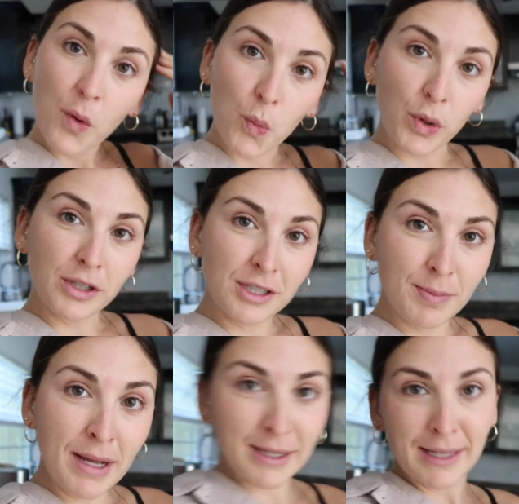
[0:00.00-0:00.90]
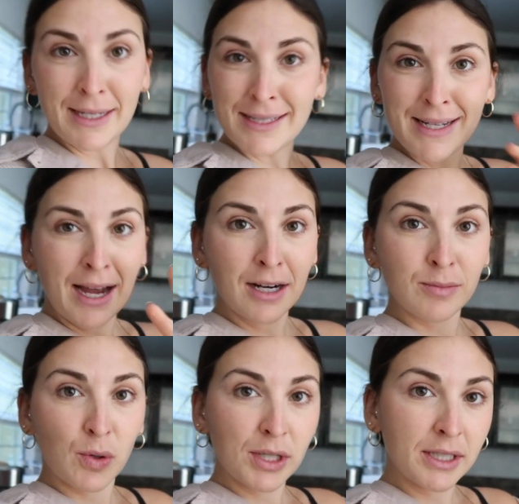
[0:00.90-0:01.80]
We just spent the entire
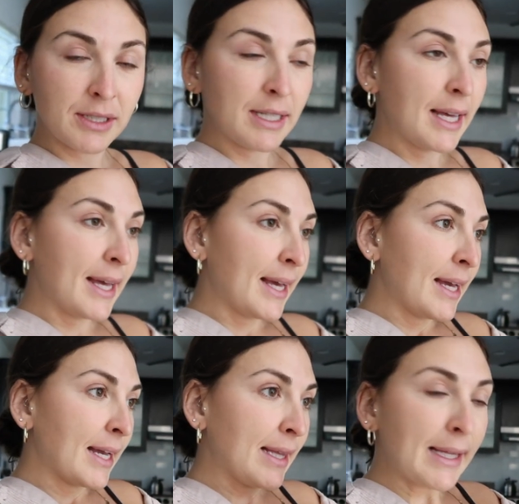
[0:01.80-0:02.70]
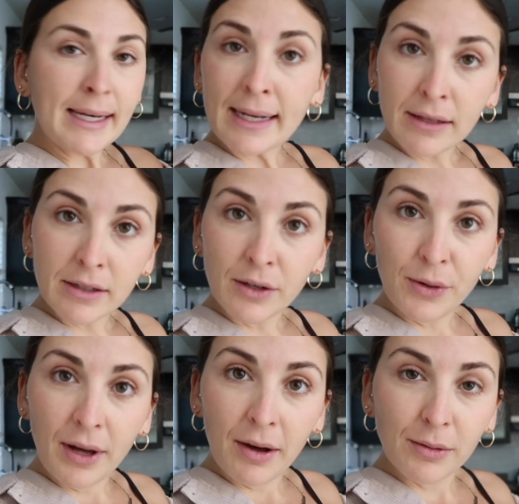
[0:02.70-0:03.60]
morning cleaning out the
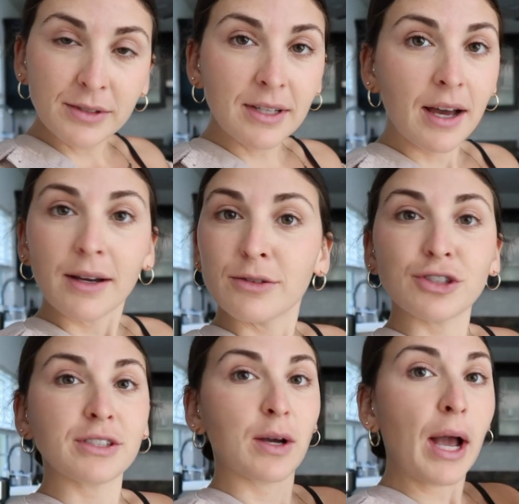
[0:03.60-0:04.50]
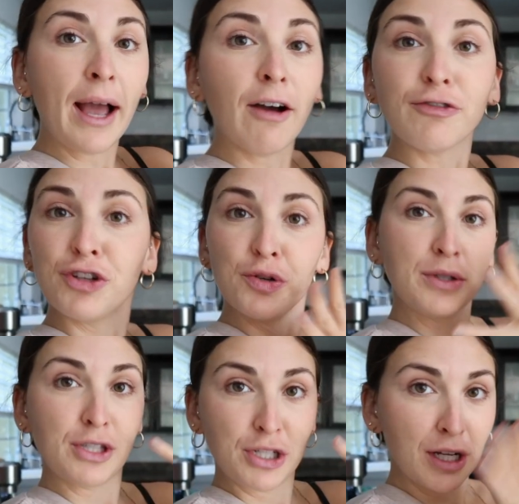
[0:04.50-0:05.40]
whole house. I was just like, I have to,
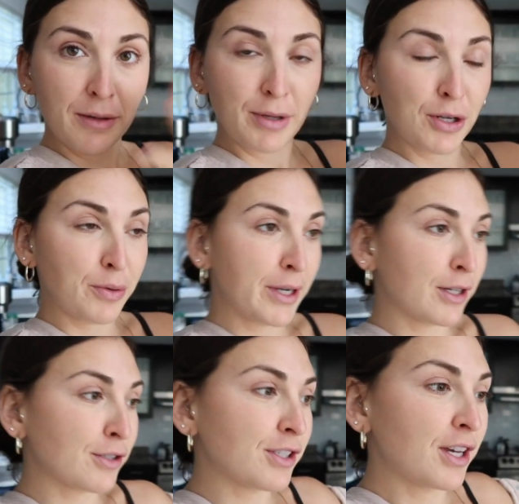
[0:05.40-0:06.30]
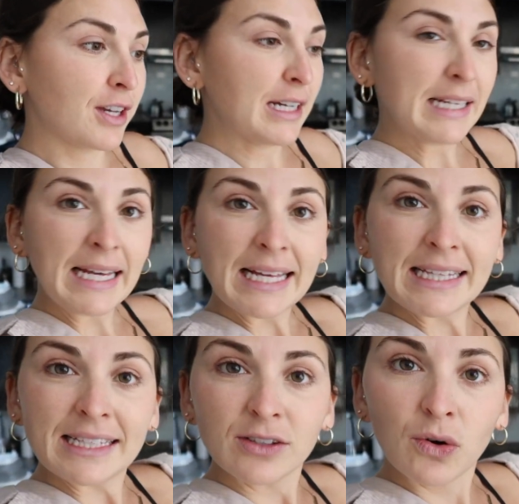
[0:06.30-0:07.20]
it's gonna be New Year's.
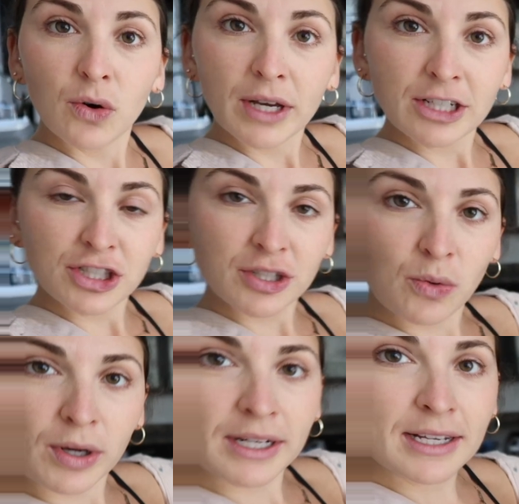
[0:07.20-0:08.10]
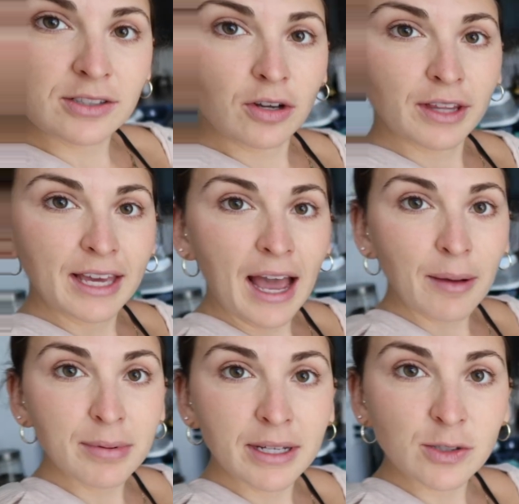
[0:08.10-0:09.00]
Clean the whole kitchen, organize all the
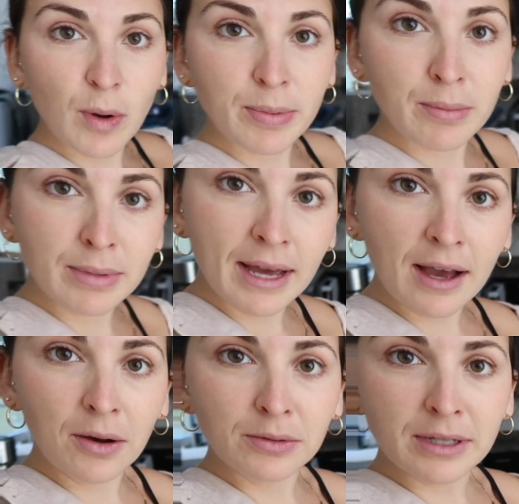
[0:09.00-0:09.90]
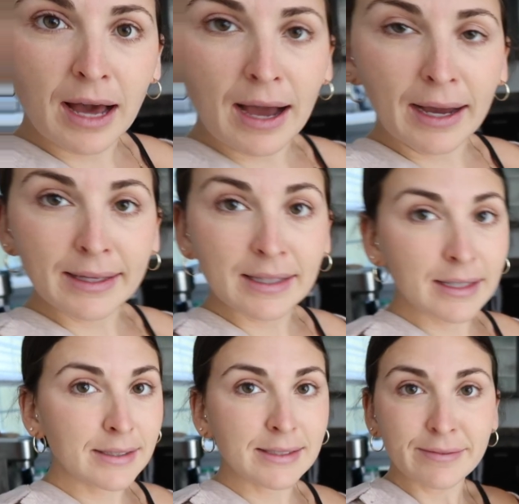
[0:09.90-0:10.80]
cabinets, wipe them down, the
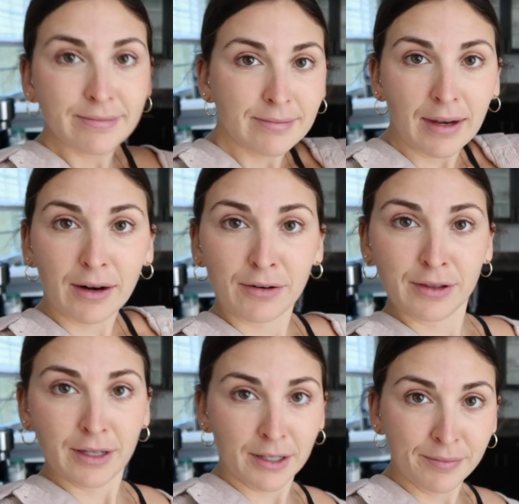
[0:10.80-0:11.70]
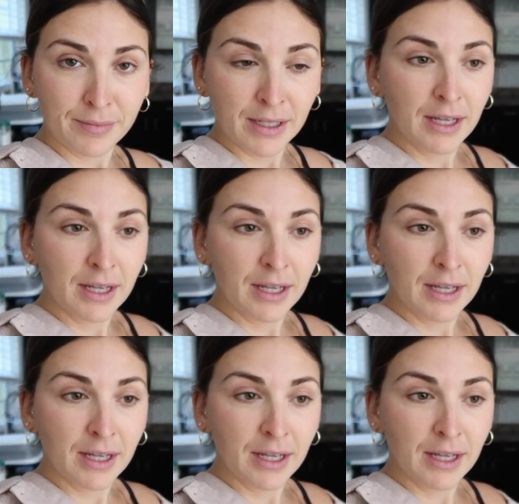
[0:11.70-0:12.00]
island, everything.